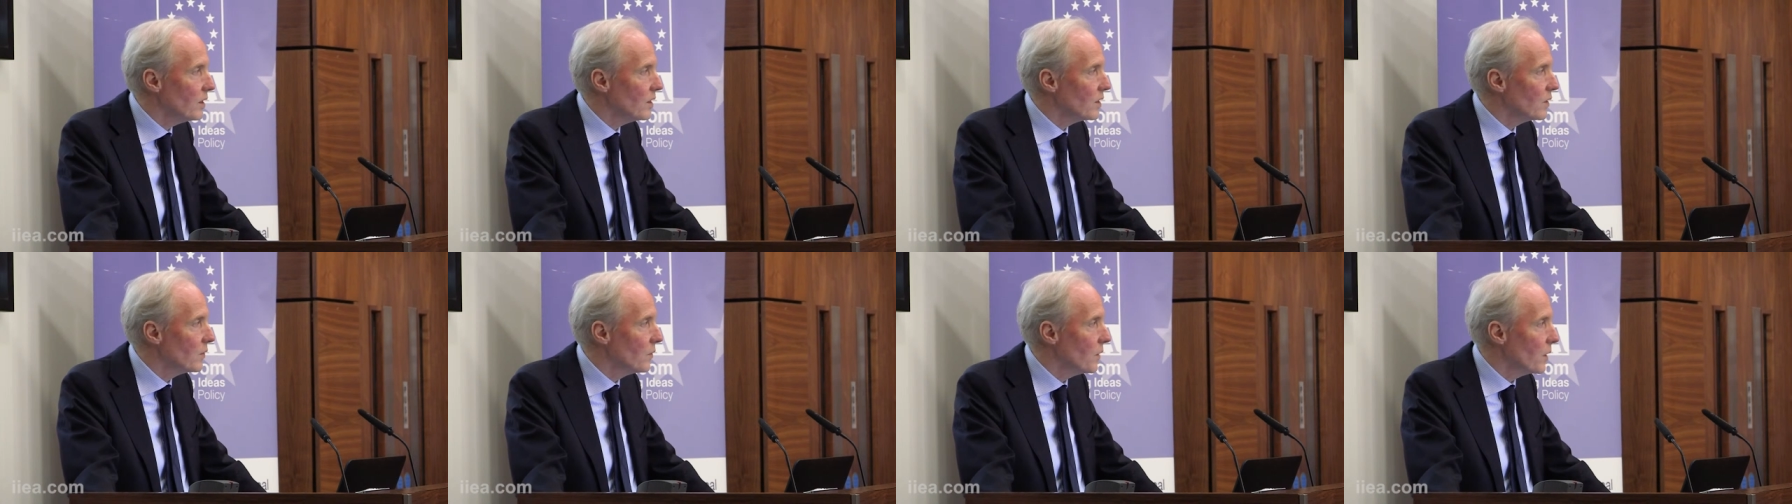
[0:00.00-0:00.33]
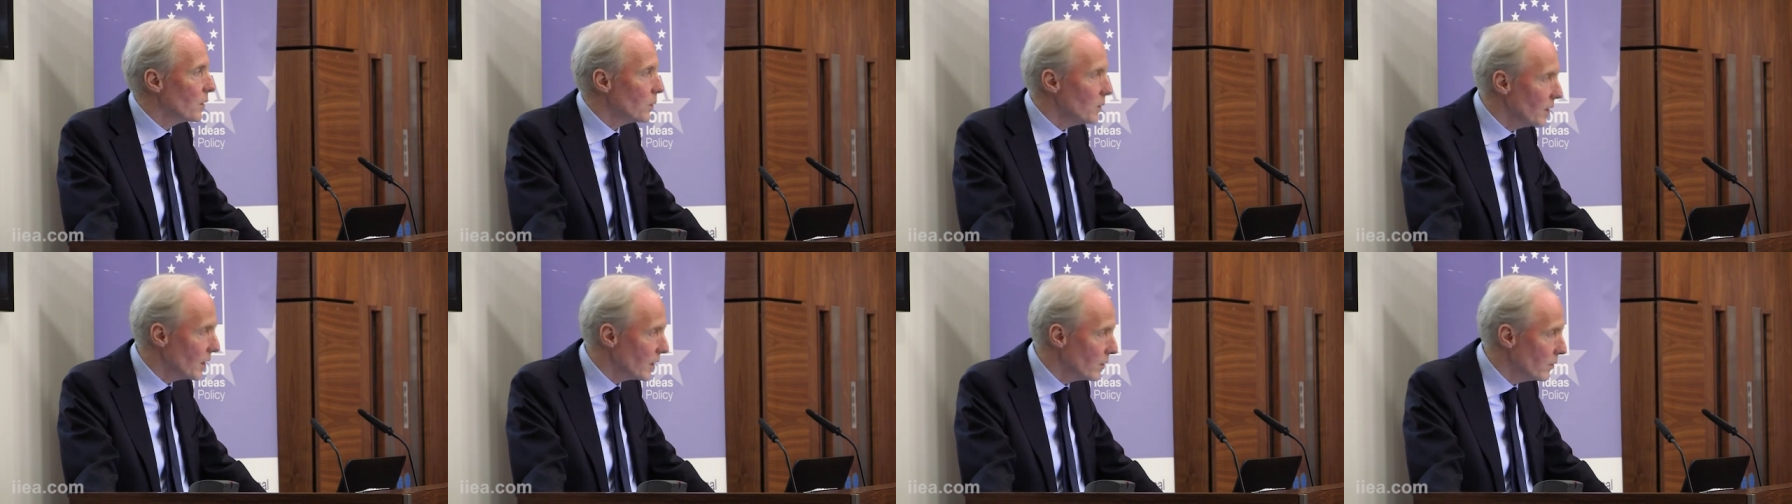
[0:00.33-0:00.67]
is
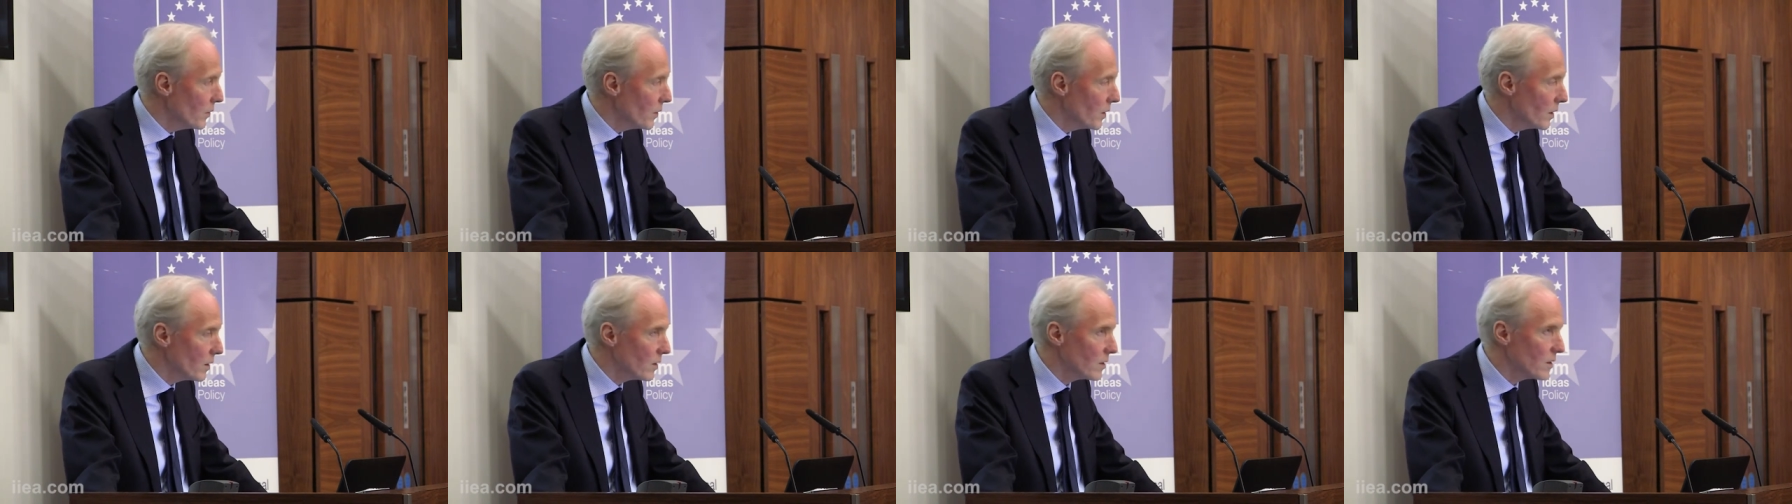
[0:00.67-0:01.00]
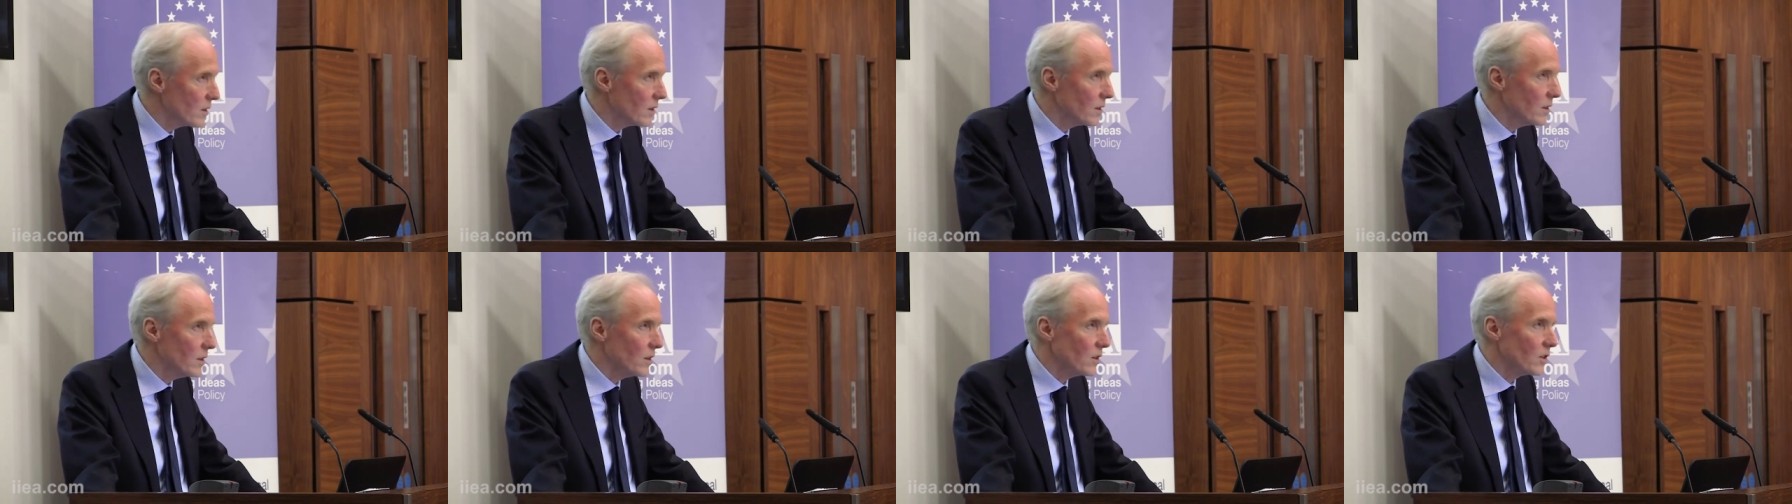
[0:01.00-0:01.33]
very
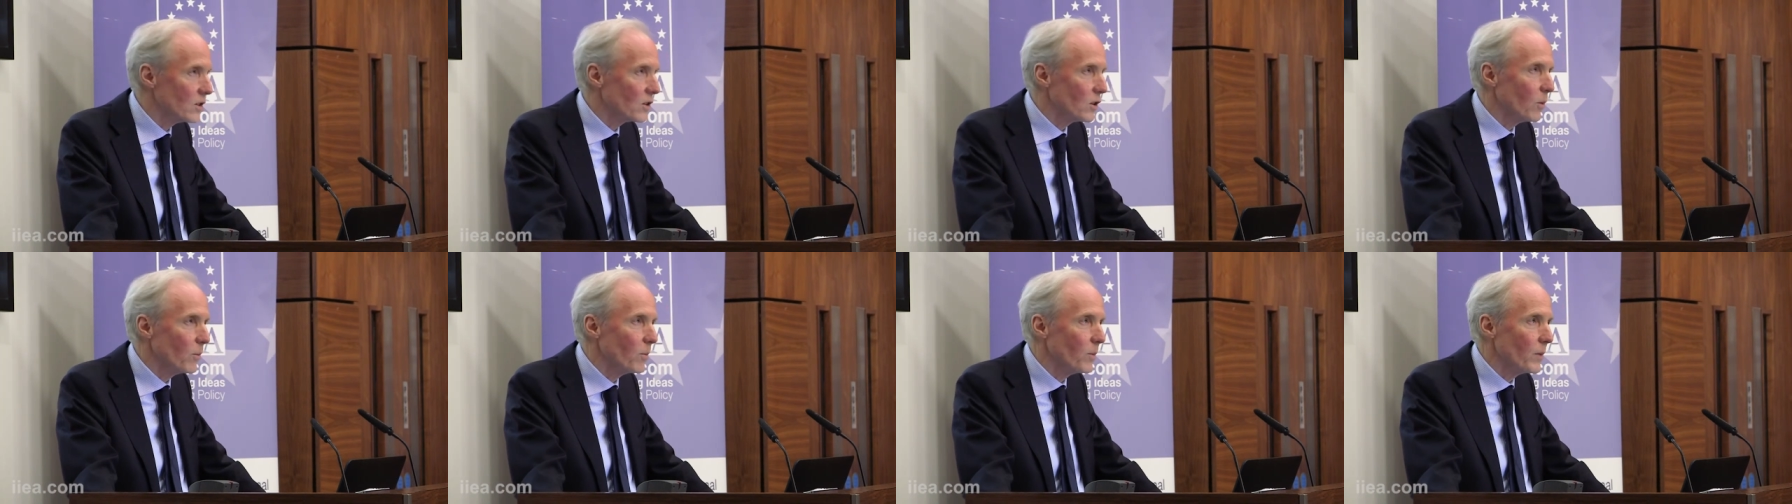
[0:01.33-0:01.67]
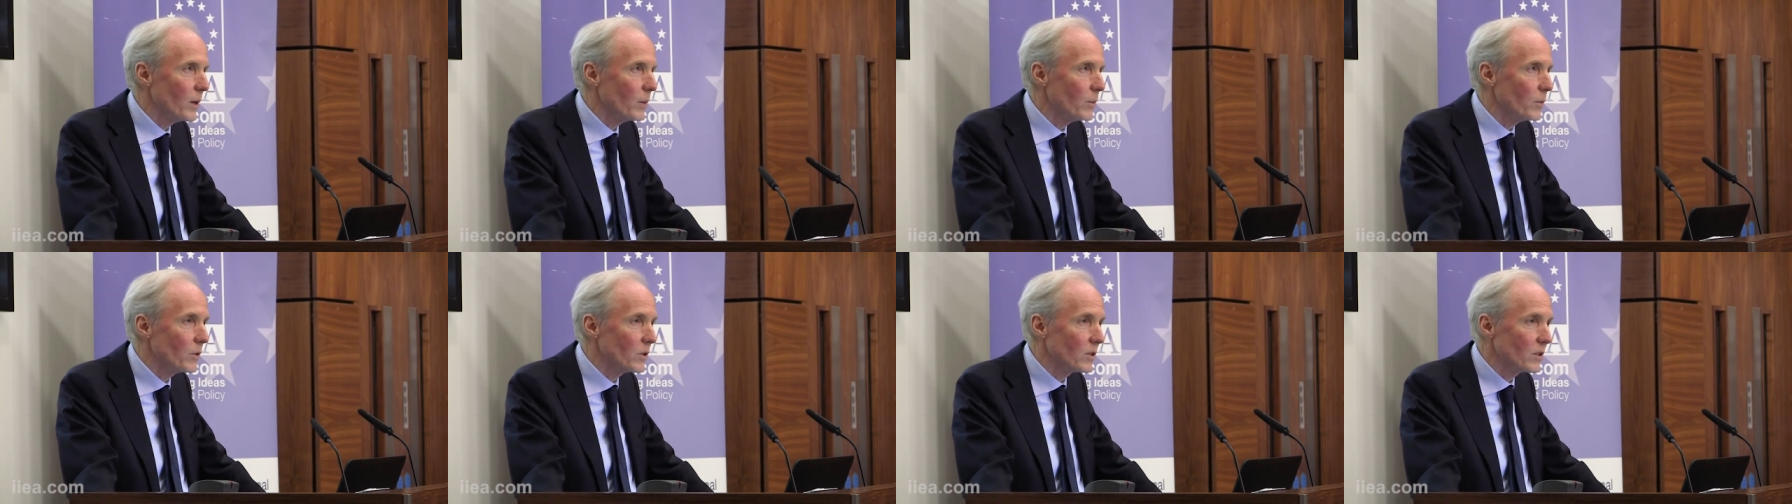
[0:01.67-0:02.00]
advanced in some
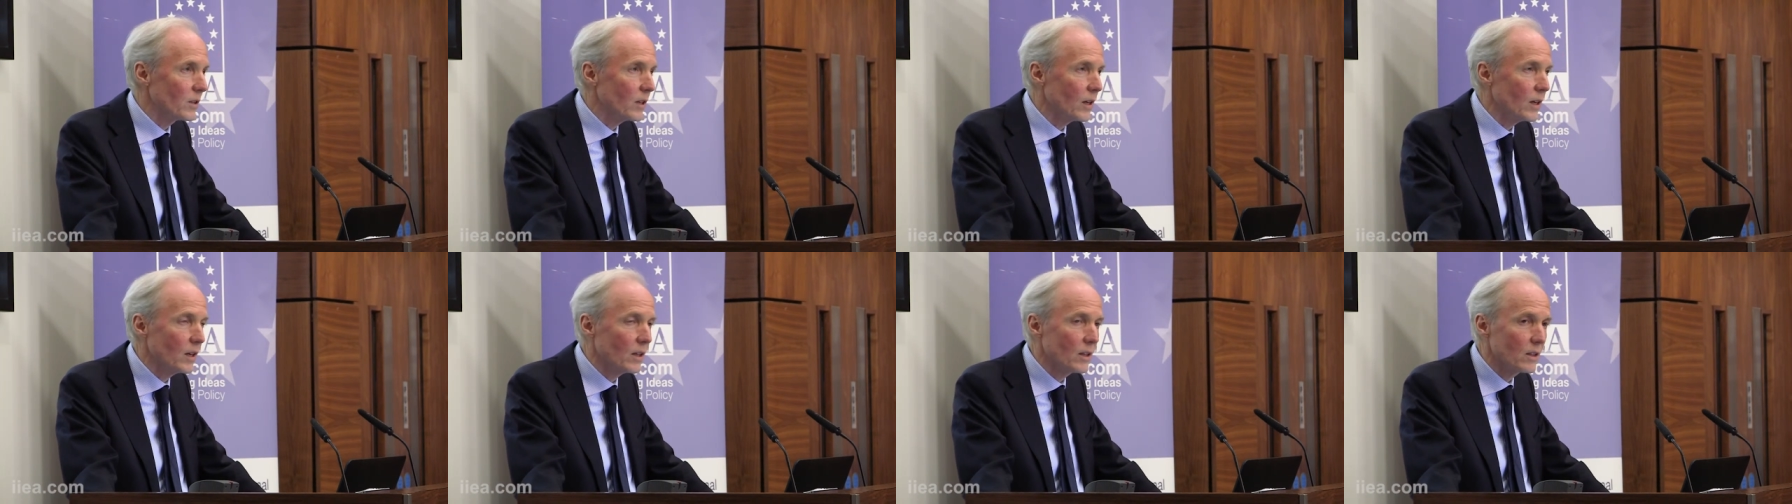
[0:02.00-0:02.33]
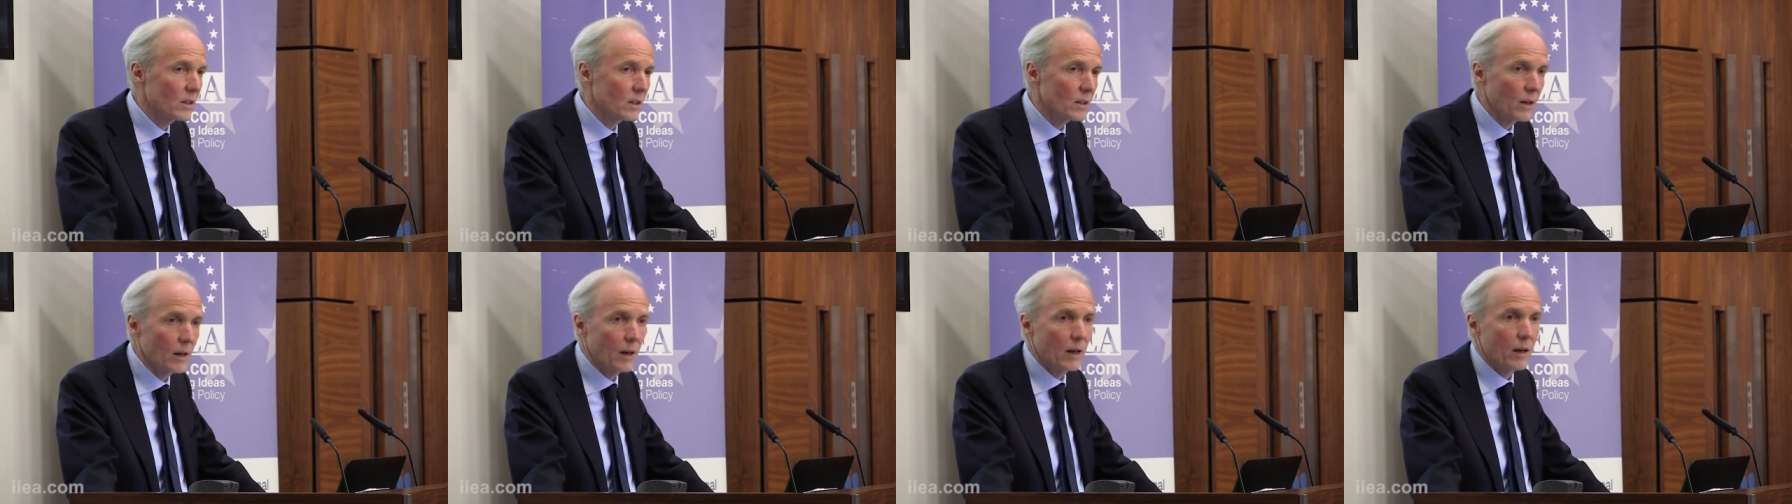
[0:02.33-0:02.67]
member
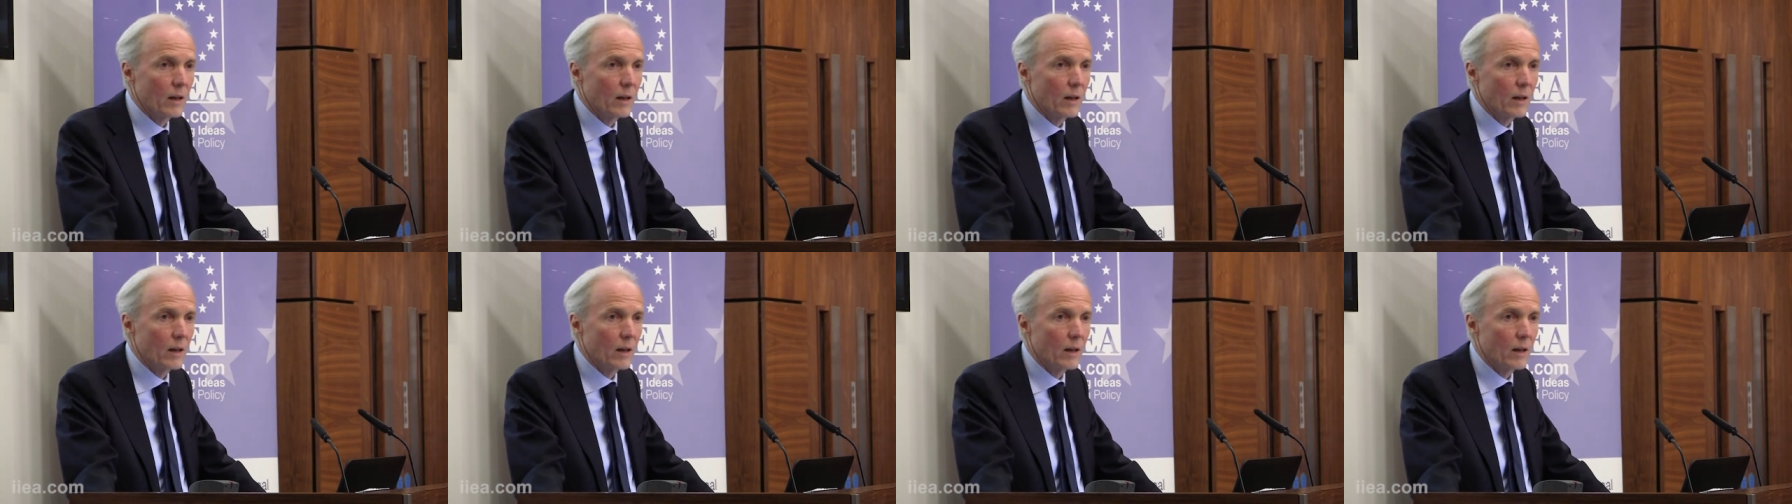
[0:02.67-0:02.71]
states.